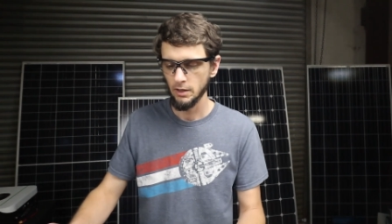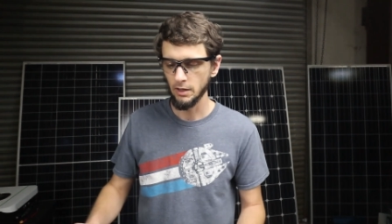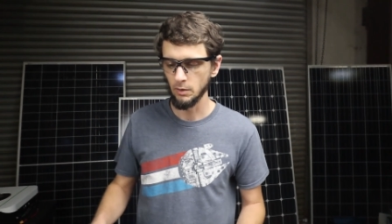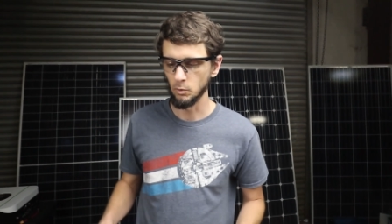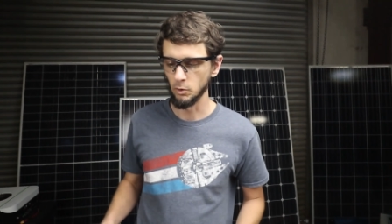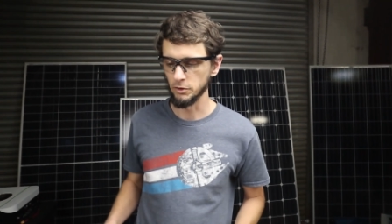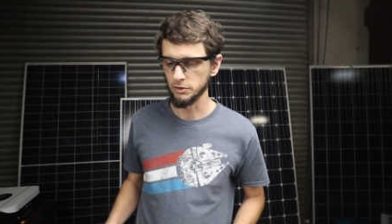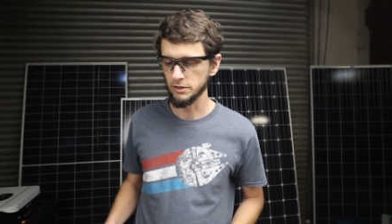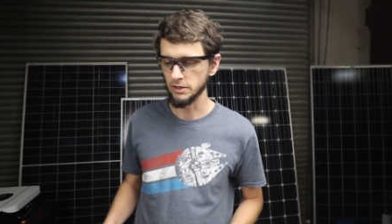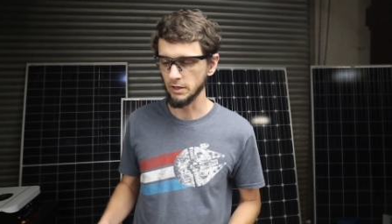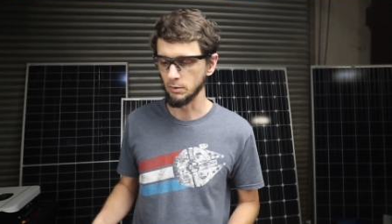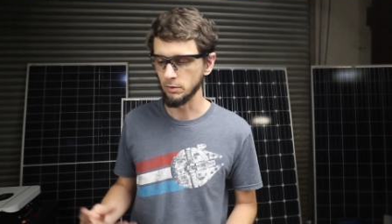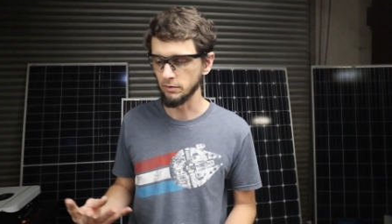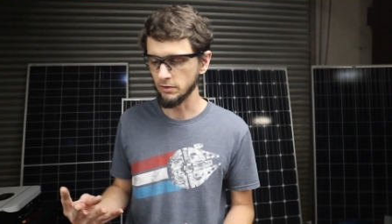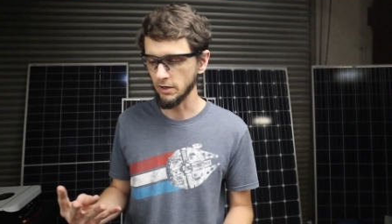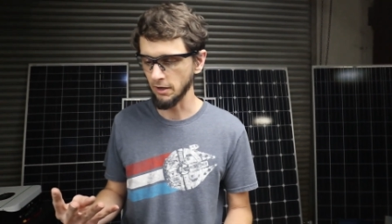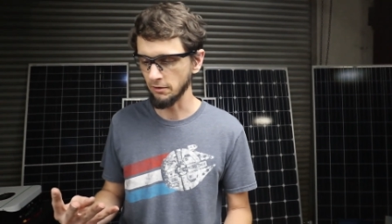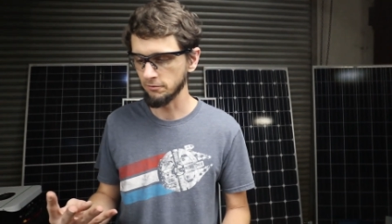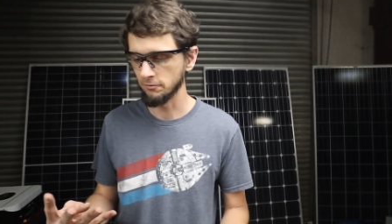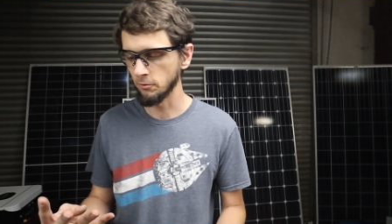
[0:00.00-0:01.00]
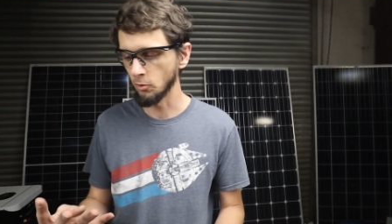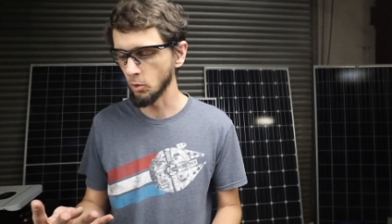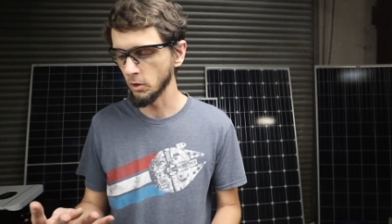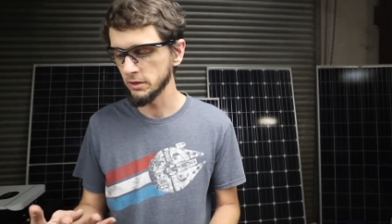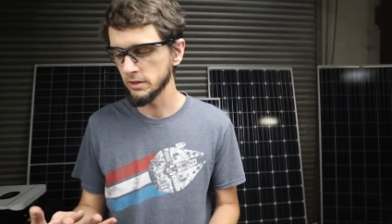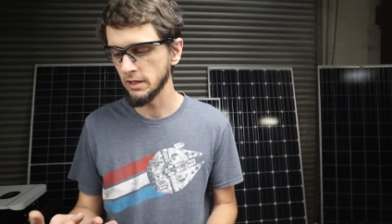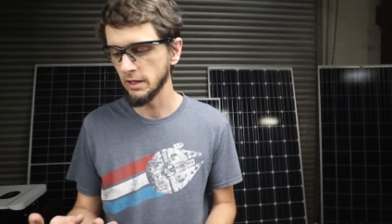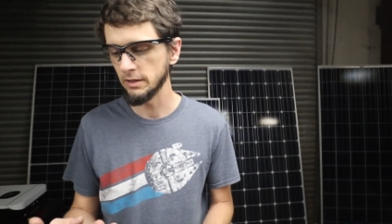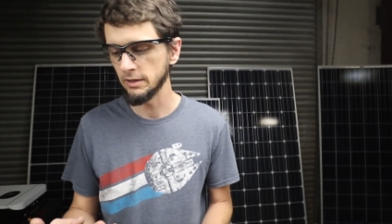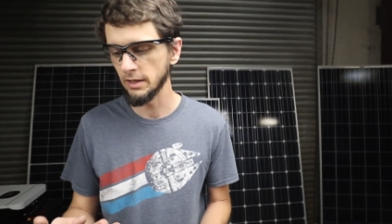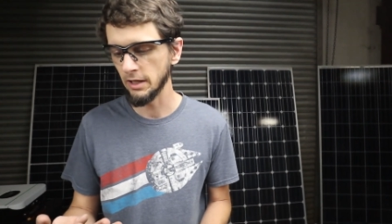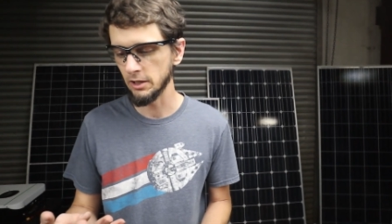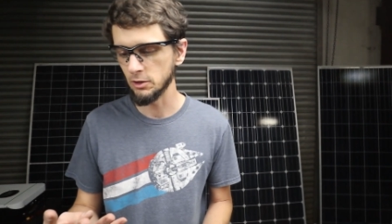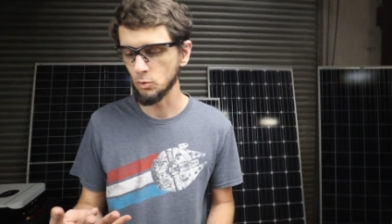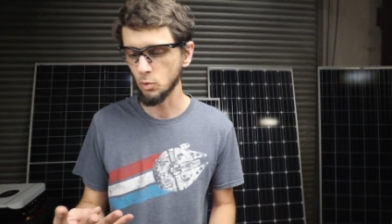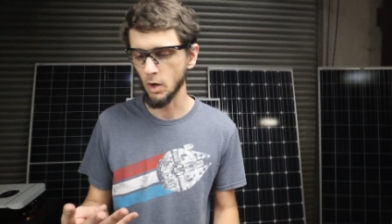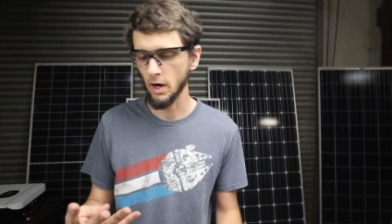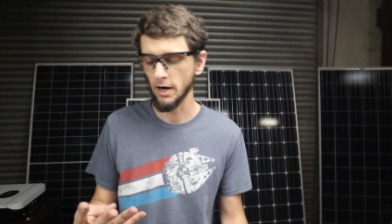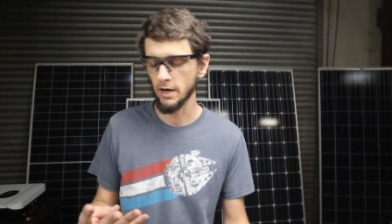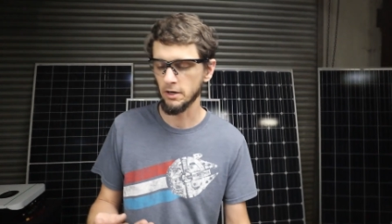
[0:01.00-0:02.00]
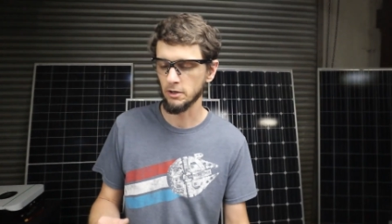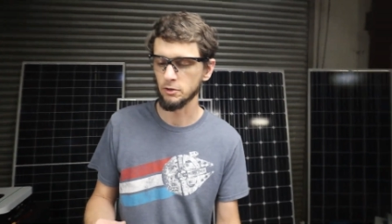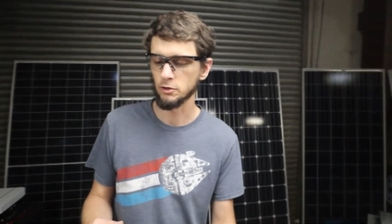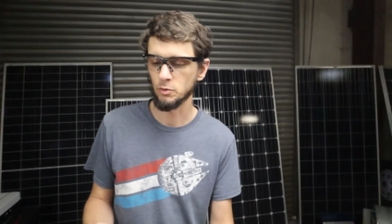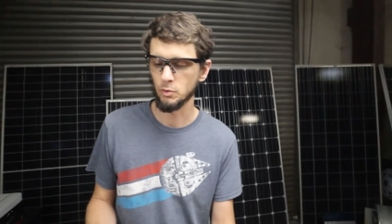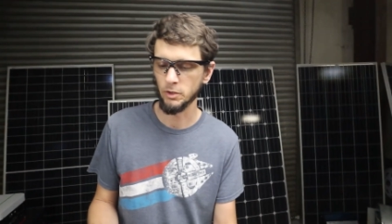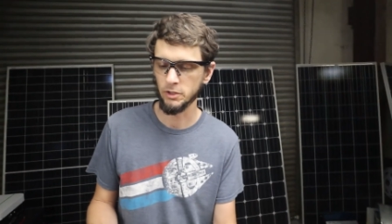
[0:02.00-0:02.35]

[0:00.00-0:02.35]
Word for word: And we'll see. We've got four ten gauge wires,